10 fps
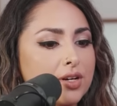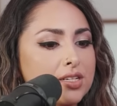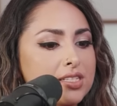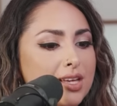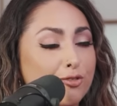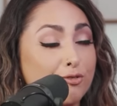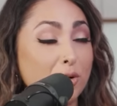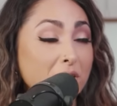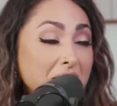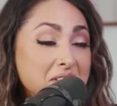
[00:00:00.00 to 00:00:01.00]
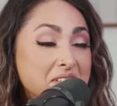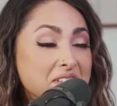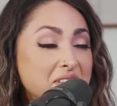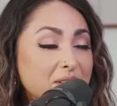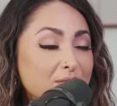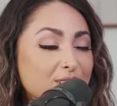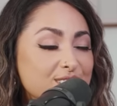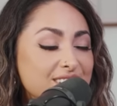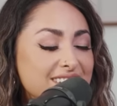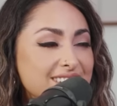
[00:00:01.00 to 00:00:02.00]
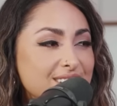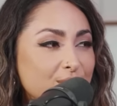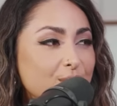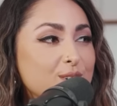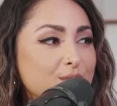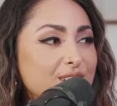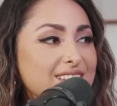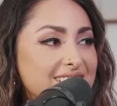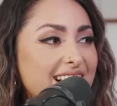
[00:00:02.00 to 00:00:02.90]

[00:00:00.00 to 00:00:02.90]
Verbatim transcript: a self-focus instead of narcissism? Or do you think it's